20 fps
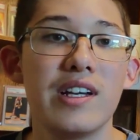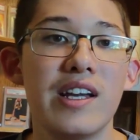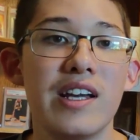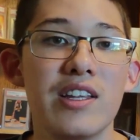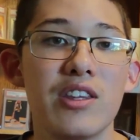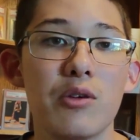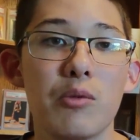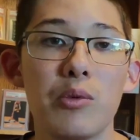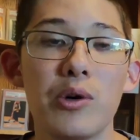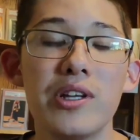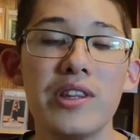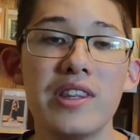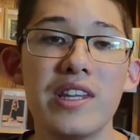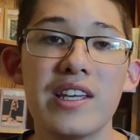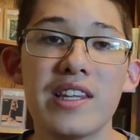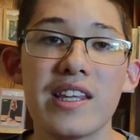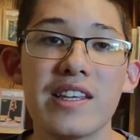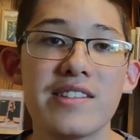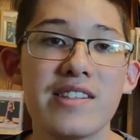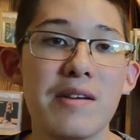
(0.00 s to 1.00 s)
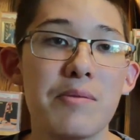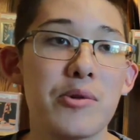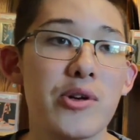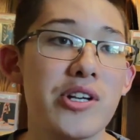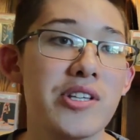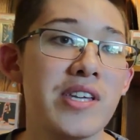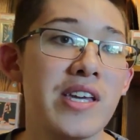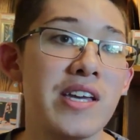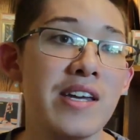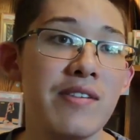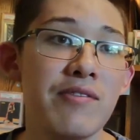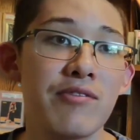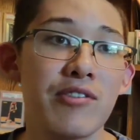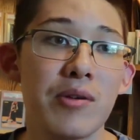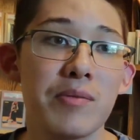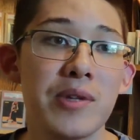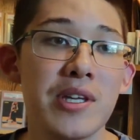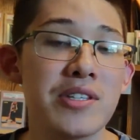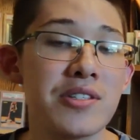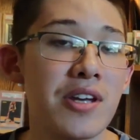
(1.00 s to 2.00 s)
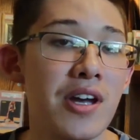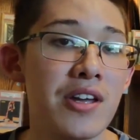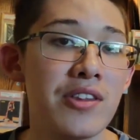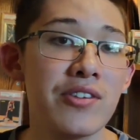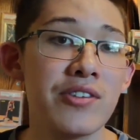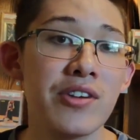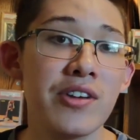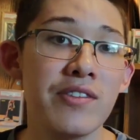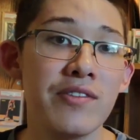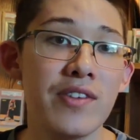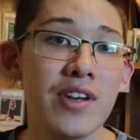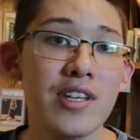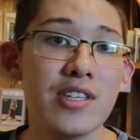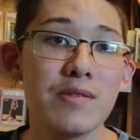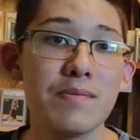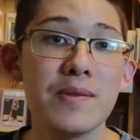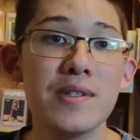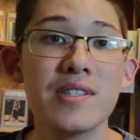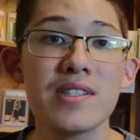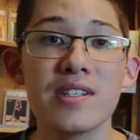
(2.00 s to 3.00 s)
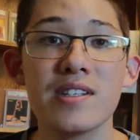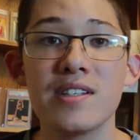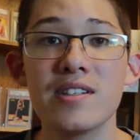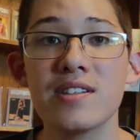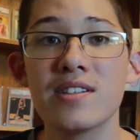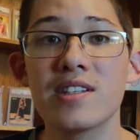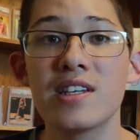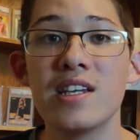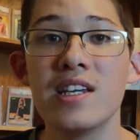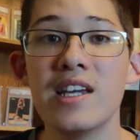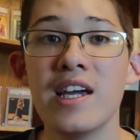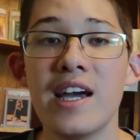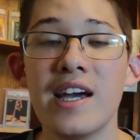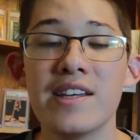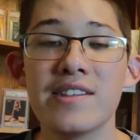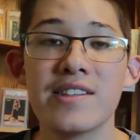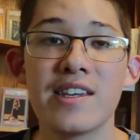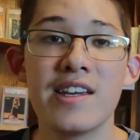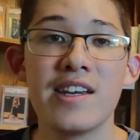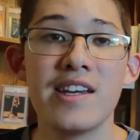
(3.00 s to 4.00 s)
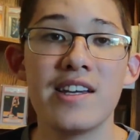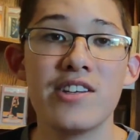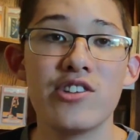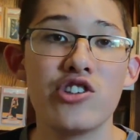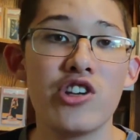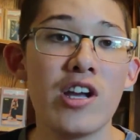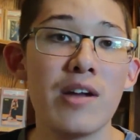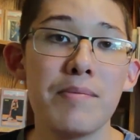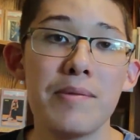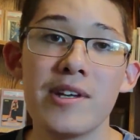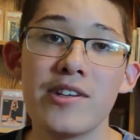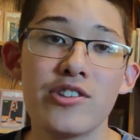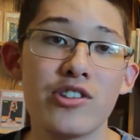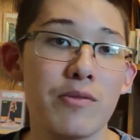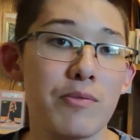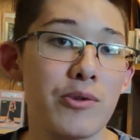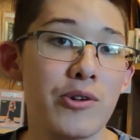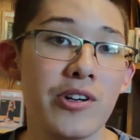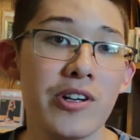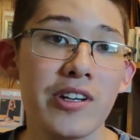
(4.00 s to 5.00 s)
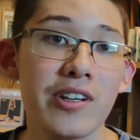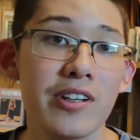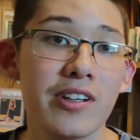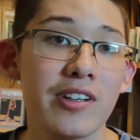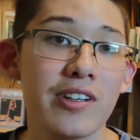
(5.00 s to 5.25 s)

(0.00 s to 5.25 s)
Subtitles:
And the one thing that separates him from these other investments is he has a championship ring.